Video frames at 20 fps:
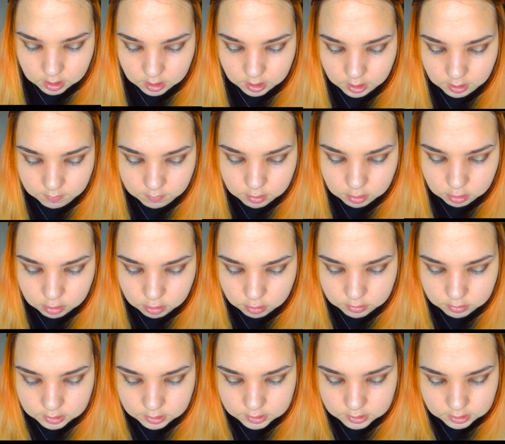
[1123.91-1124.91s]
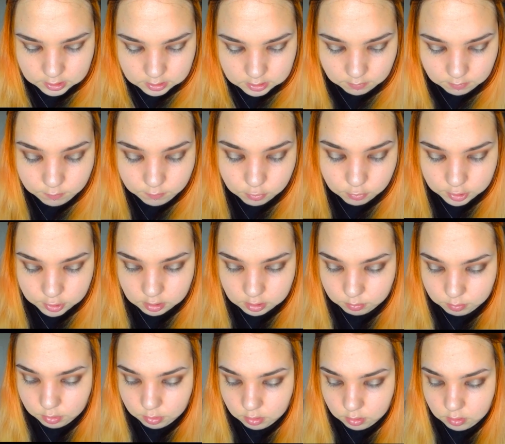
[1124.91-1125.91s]
Even though this is
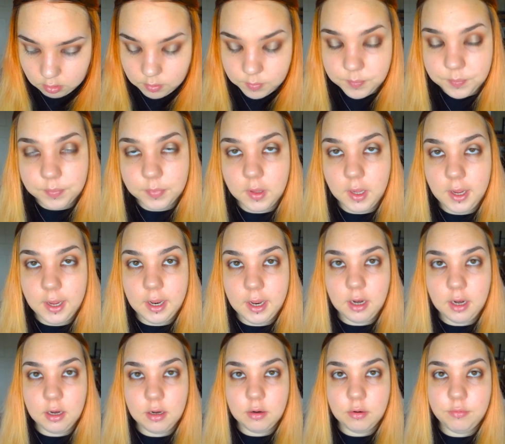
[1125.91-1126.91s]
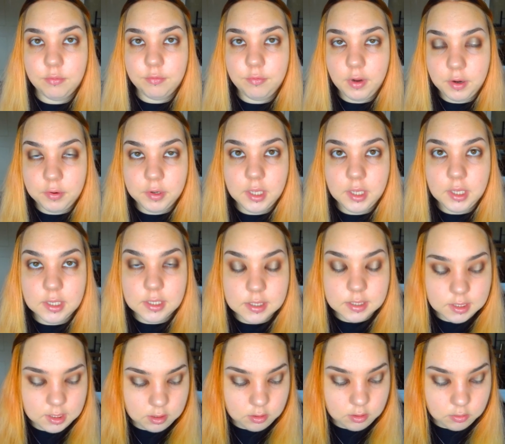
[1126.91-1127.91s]
affordable and very
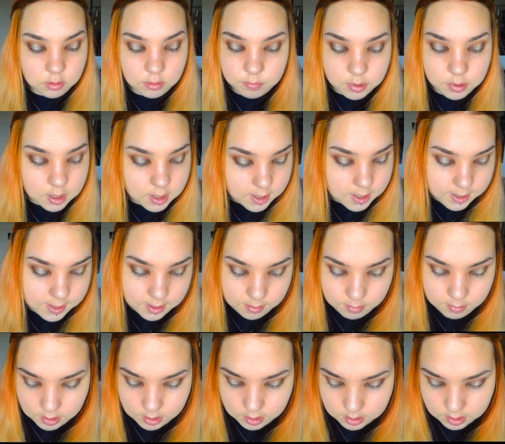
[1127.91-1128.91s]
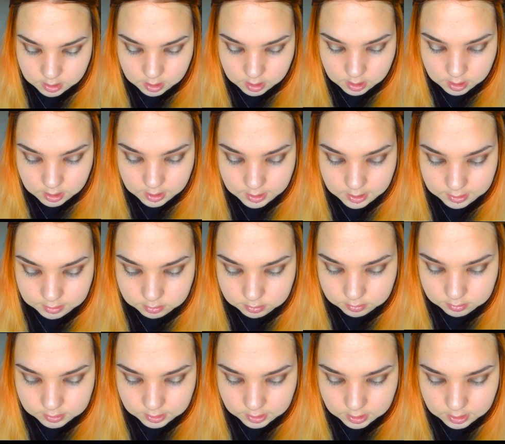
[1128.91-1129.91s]
easy to apply, I mean, as you
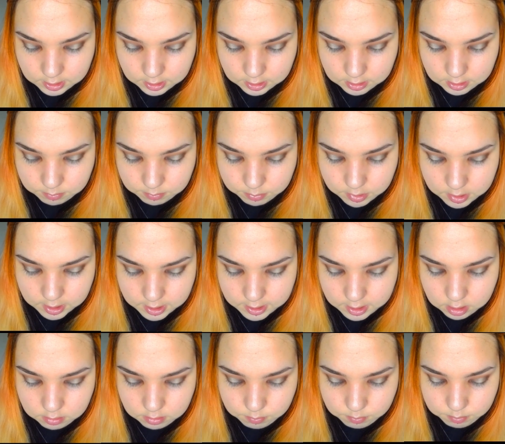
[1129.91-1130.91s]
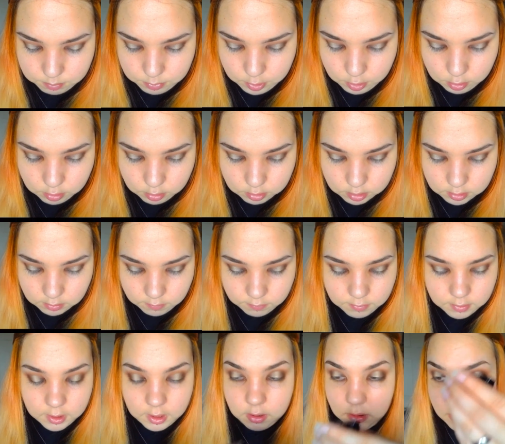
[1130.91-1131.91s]
seen, it applied
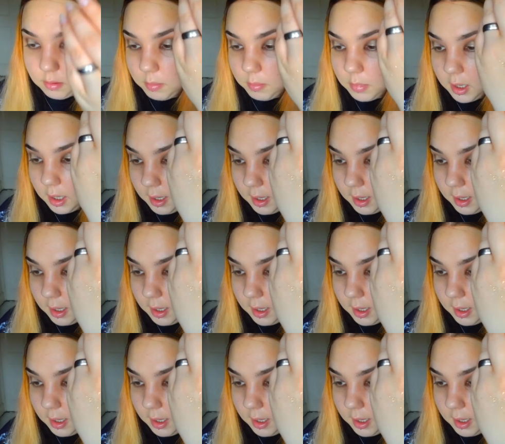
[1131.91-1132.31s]
beautifully on my